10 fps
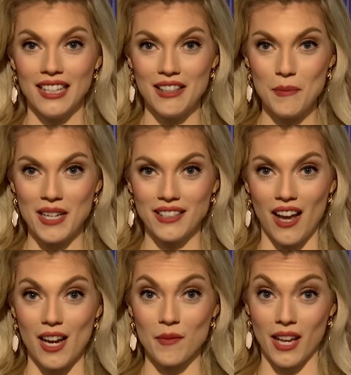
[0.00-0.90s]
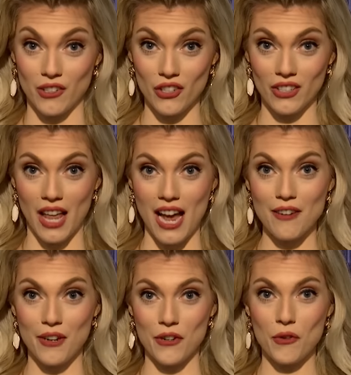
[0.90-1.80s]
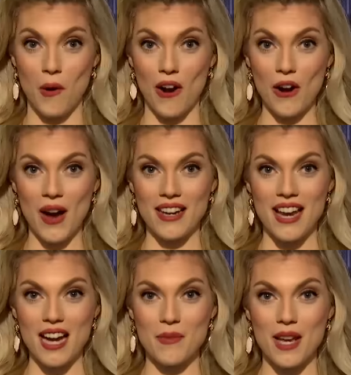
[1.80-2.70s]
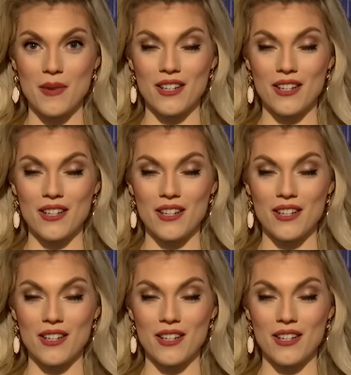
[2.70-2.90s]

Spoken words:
In the meantime, catch us live here tomorrow at 9 p.m.